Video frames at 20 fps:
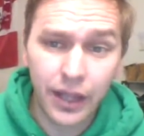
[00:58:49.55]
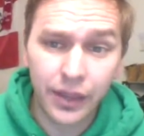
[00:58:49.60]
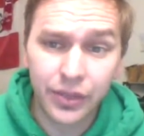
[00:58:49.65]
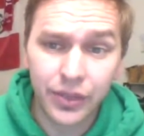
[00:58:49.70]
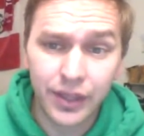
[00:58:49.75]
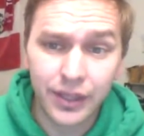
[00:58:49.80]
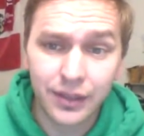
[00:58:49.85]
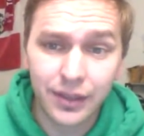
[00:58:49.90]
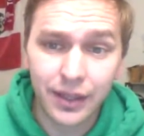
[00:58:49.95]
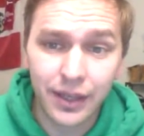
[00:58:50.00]

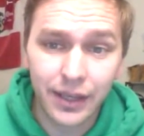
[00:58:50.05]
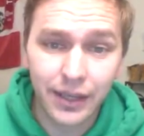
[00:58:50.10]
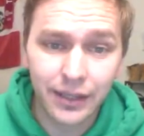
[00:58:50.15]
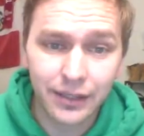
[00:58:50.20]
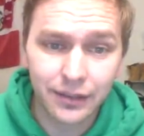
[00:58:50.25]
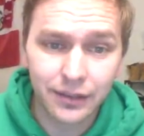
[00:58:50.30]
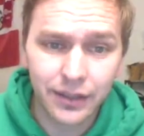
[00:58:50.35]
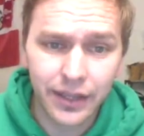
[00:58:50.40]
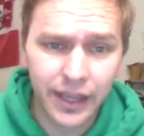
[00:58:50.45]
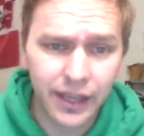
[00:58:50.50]
think
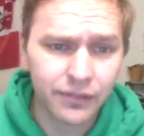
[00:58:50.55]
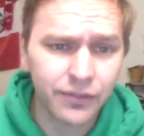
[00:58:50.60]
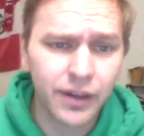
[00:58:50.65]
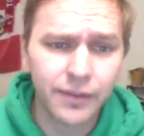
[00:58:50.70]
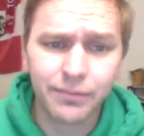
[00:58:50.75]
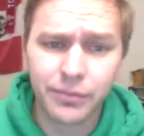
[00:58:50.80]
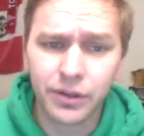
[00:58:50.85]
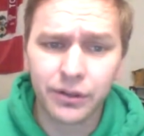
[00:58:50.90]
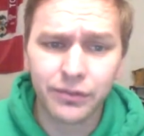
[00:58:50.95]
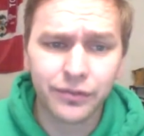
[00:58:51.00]
they gave
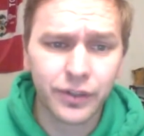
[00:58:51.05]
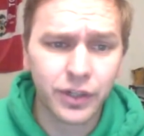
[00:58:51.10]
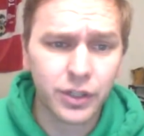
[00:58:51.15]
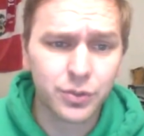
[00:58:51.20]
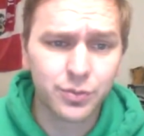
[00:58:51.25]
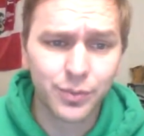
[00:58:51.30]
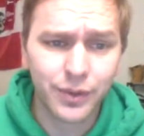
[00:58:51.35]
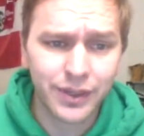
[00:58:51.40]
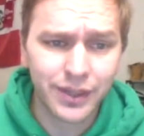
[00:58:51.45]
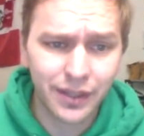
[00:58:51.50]
up their
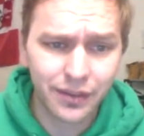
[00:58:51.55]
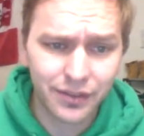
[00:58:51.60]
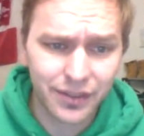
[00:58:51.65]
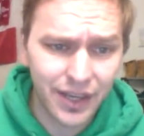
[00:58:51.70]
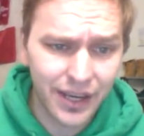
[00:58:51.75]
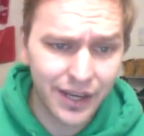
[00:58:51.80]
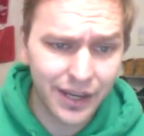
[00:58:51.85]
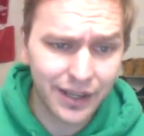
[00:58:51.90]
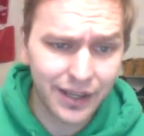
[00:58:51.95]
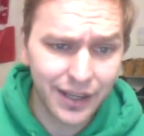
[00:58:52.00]
first one the other
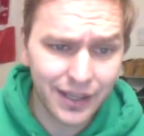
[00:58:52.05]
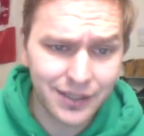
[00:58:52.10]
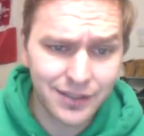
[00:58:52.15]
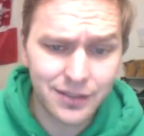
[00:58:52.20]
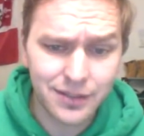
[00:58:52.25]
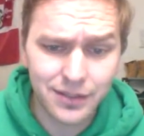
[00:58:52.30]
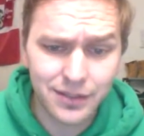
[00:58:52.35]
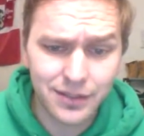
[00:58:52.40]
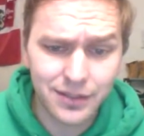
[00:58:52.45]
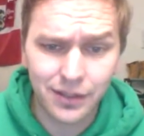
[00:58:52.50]
night
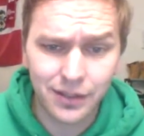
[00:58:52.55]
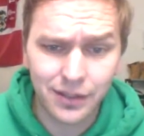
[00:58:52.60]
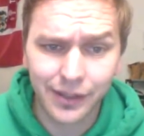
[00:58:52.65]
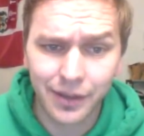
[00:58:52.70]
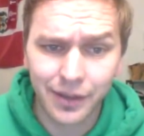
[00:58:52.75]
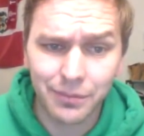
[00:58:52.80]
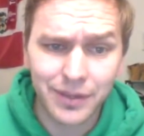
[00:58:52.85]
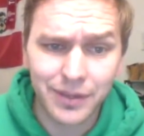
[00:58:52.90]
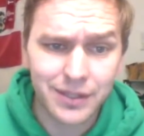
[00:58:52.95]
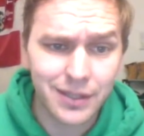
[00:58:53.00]
against
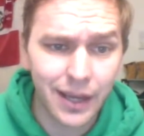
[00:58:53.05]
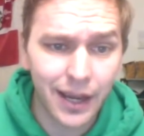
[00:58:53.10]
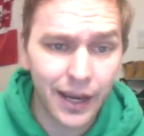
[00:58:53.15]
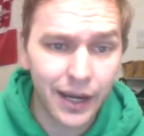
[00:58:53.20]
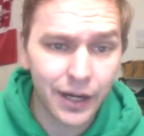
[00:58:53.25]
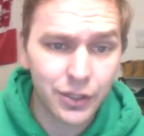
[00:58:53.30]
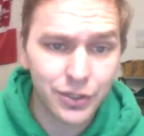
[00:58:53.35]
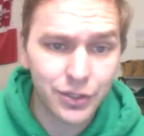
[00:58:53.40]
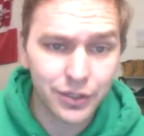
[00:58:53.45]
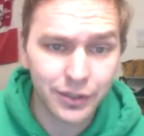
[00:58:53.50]
Columbus,
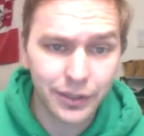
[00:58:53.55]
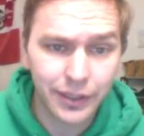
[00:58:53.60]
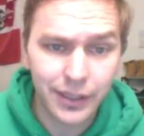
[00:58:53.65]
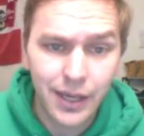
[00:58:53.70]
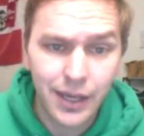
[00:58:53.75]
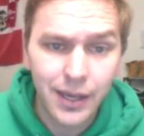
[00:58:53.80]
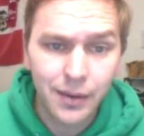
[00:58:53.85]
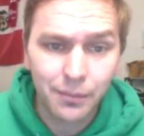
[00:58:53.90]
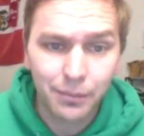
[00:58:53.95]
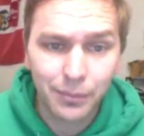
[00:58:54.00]

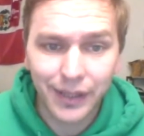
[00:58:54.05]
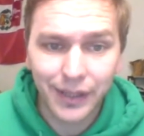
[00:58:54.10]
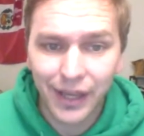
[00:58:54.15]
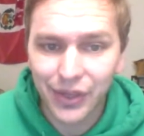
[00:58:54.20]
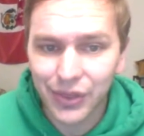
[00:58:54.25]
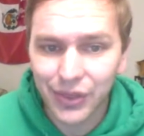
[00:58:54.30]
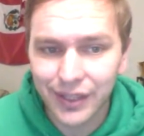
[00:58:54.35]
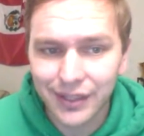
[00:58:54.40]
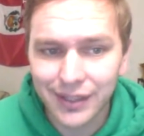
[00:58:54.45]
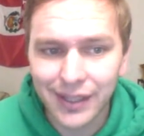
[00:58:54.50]
actually. But
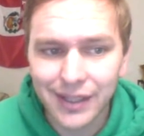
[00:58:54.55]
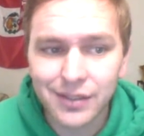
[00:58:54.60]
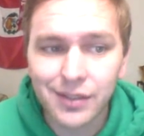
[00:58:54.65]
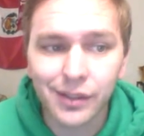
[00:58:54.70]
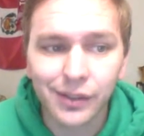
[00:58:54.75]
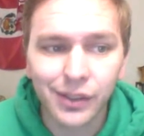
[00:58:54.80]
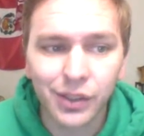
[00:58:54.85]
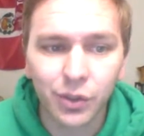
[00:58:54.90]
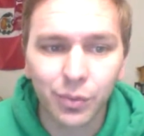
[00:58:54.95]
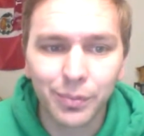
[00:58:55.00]
I think
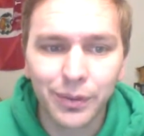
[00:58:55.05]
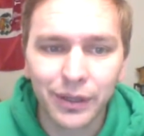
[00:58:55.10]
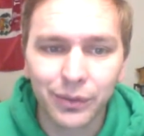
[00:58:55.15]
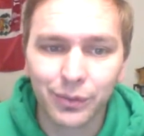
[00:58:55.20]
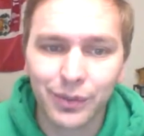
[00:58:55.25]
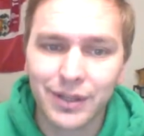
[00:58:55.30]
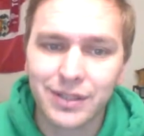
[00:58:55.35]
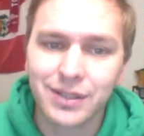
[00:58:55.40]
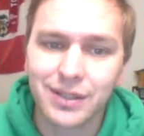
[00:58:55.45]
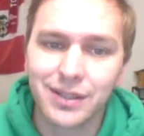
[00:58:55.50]
that's a little bit
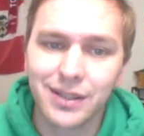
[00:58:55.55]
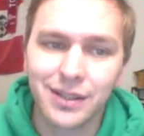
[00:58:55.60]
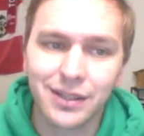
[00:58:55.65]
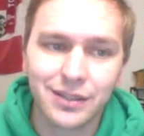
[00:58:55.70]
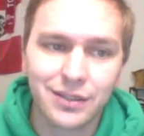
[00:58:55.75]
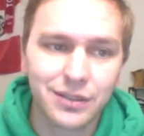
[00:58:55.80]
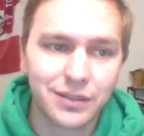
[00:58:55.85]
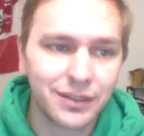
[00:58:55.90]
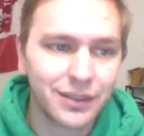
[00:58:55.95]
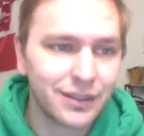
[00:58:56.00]
risky,
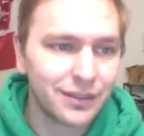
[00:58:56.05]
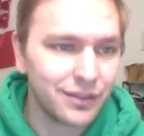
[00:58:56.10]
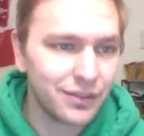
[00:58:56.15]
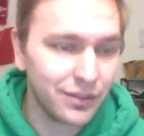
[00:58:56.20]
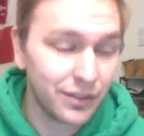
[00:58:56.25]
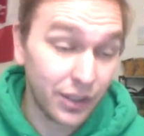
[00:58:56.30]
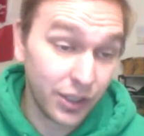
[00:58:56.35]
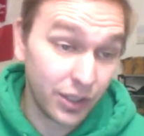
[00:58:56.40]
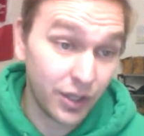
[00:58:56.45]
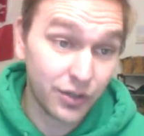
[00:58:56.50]

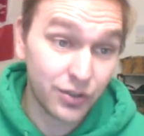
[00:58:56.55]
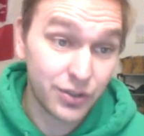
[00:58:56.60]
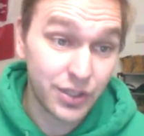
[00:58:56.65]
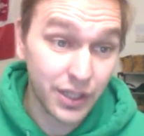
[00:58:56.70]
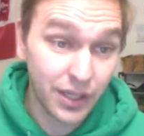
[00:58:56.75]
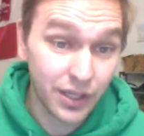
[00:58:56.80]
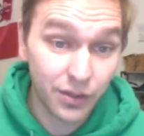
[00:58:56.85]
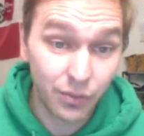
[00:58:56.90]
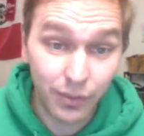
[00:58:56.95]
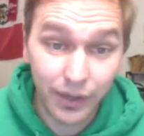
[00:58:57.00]

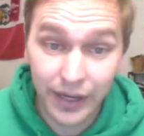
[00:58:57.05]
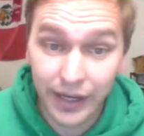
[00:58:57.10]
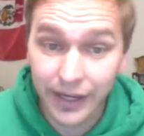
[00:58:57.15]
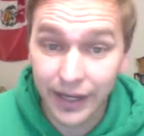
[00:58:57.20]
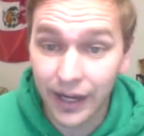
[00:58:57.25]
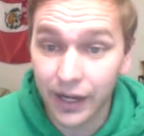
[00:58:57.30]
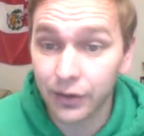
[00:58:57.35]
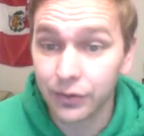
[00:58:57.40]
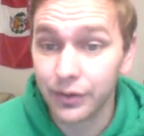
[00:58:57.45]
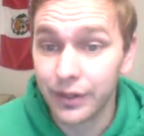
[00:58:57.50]
seeing the way
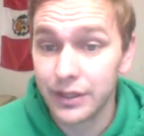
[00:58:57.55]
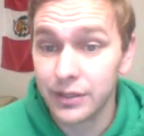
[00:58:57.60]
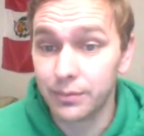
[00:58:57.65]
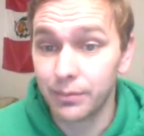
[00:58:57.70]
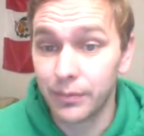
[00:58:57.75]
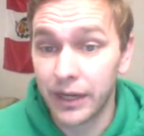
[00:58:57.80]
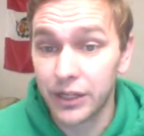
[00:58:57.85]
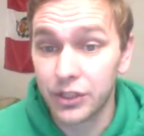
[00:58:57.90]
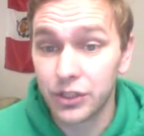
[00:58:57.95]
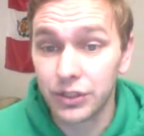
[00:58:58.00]
Calgary's
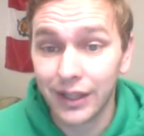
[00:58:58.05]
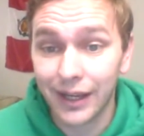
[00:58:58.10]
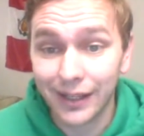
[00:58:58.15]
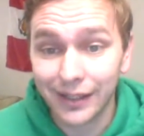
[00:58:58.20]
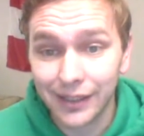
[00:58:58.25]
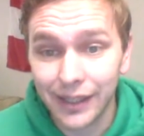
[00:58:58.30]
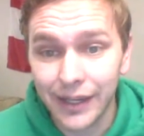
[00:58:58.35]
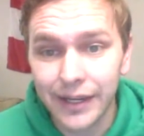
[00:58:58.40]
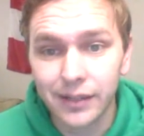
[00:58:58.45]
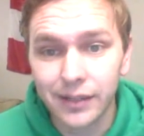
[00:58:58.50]
meshed.
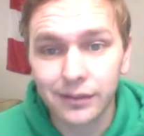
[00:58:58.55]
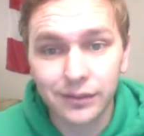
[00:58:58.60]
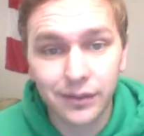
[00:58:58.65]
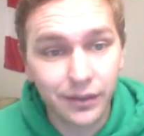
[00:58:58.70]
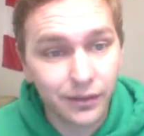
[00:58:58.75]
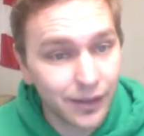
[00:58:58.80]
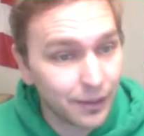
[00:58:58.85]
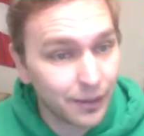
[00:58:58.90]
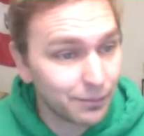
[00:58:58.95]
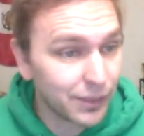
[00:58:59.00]
I'm like
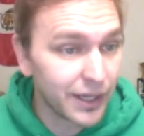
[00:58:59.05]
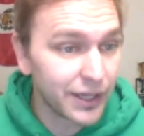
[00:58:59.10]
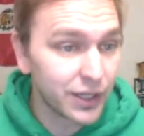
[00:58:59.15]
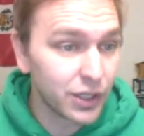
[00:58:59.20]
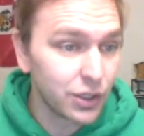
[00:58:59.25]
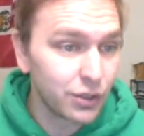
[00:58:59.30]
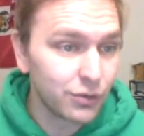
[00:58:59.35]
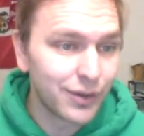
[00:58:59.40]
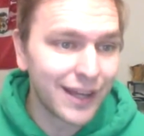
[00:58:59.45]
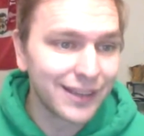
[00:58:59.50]

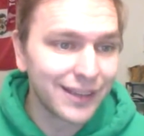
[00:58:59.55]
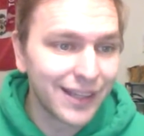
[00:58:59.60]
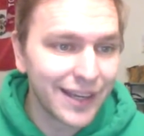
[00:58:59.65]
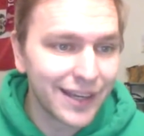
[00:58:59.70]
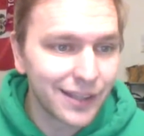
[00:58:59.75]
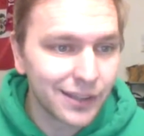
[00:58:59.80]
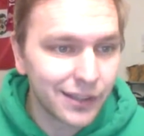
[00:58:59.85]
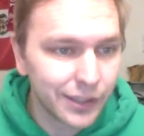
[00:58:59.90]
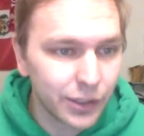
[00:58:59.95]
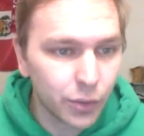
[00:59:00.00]
you. I
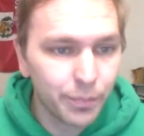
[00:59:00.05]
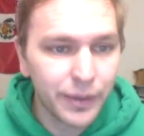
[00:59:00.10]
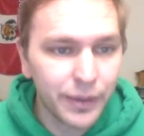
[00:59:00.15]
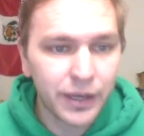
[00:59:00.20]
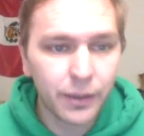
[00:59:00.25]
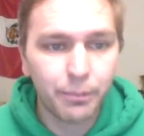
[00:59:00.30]
like a little bit